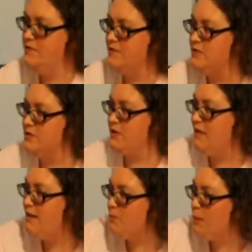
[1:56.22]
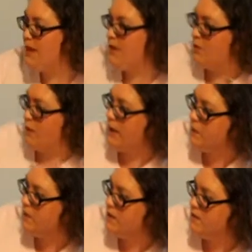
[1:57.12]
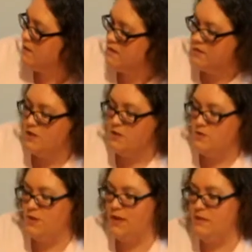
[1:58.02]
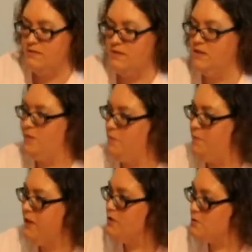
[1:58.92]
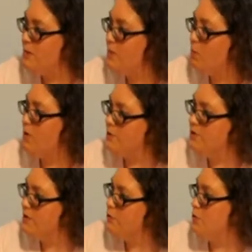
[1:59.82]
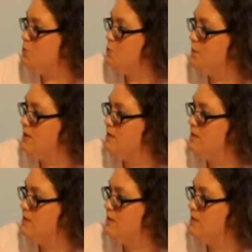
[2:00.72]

There's a left wing and a right wing. So that, players play one or the other usually.